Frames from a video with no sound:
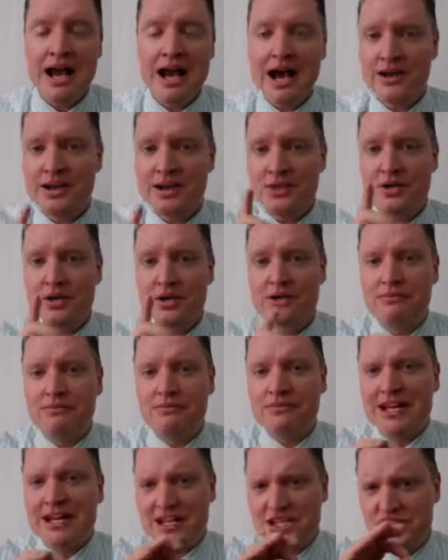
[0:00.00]

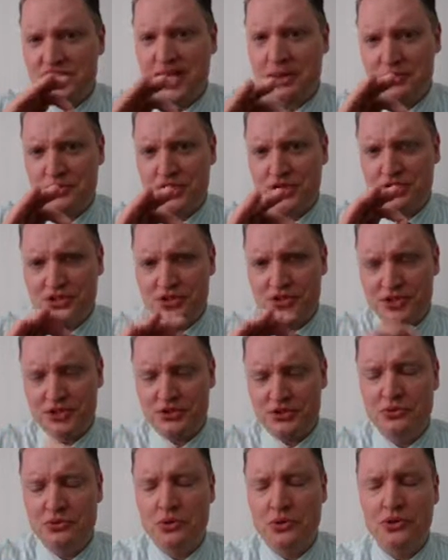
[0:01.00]
Another exception to
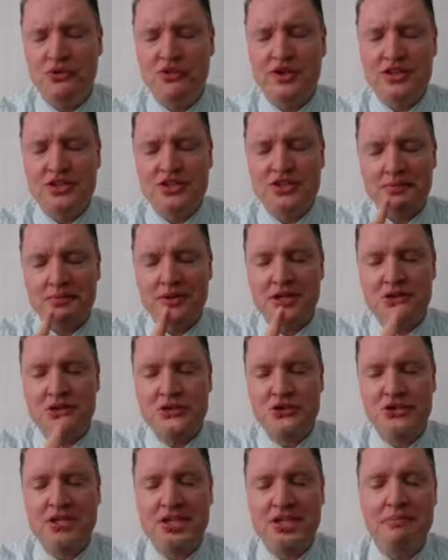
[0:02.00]
this rule, and something you
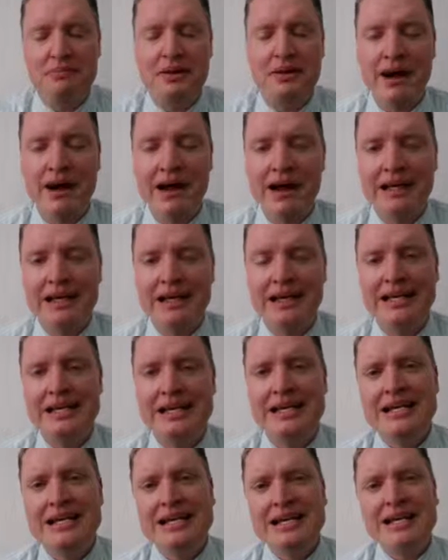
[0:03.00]
should keep in mind,
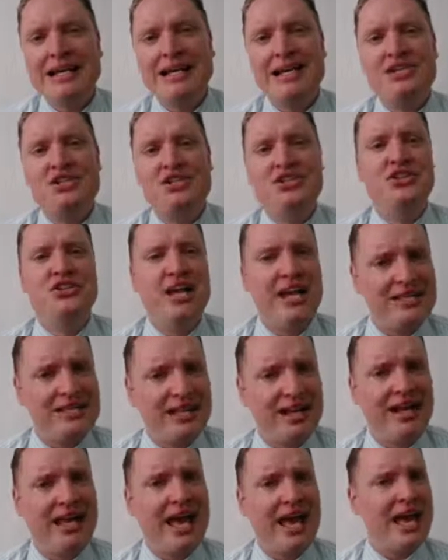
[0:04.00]
is
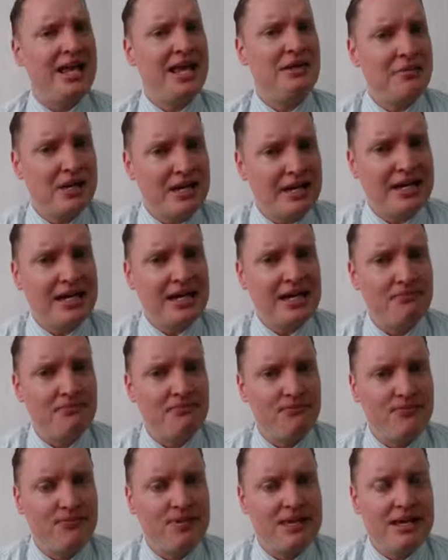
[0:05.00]
data and media.
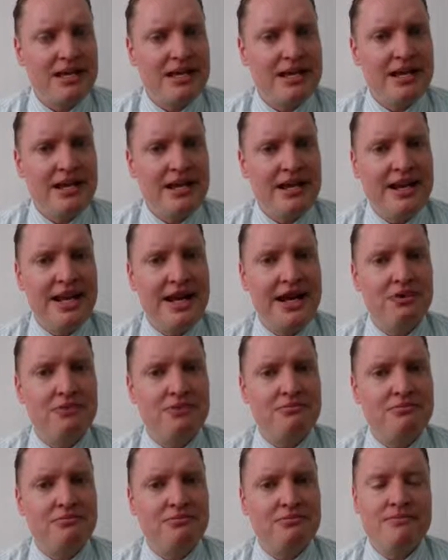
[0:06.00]

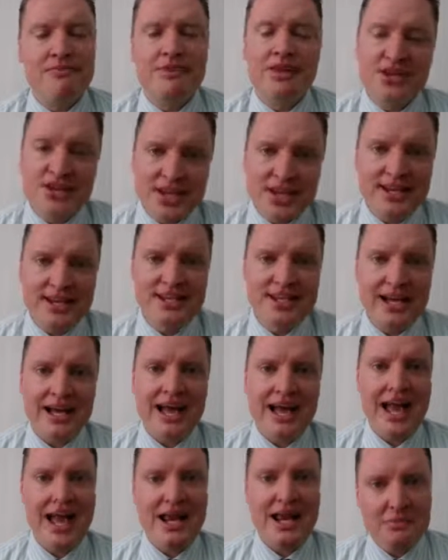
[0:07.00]
Now,
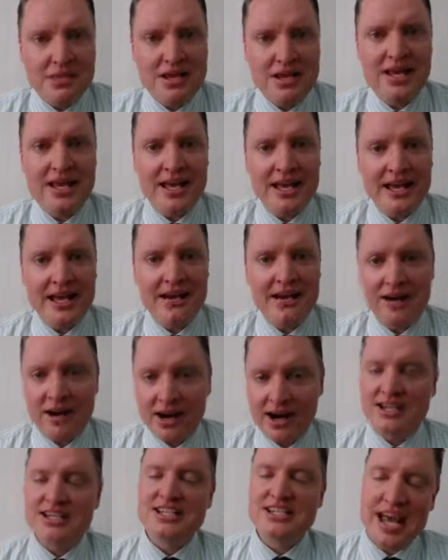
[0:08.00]
data and media
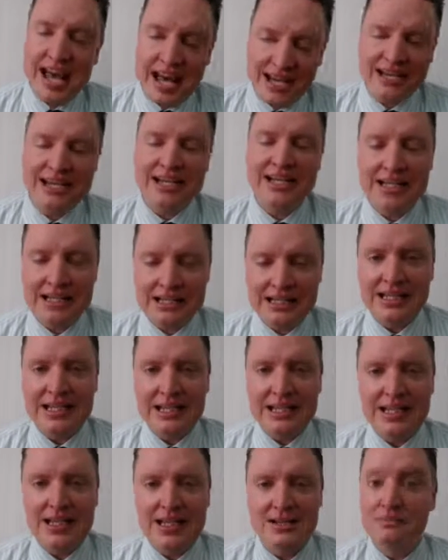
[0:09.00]
are
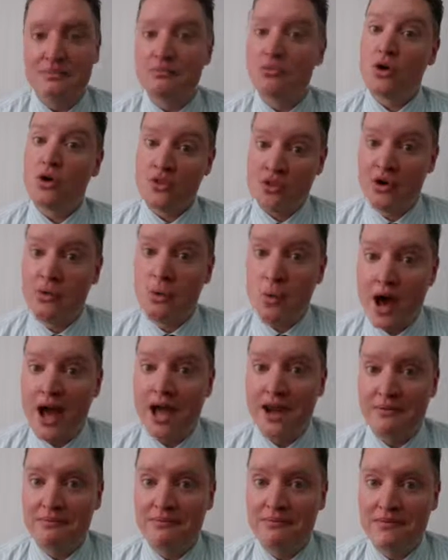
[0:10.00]
technically more than
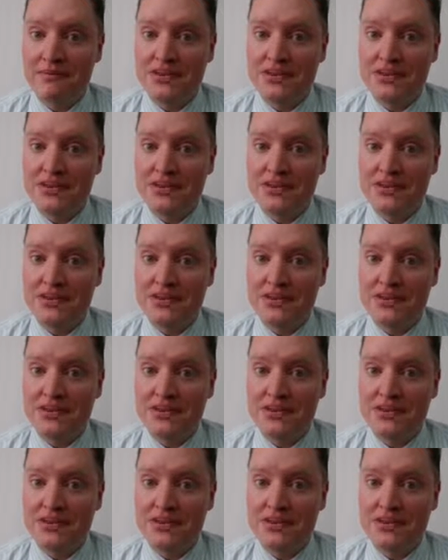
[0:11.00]
one.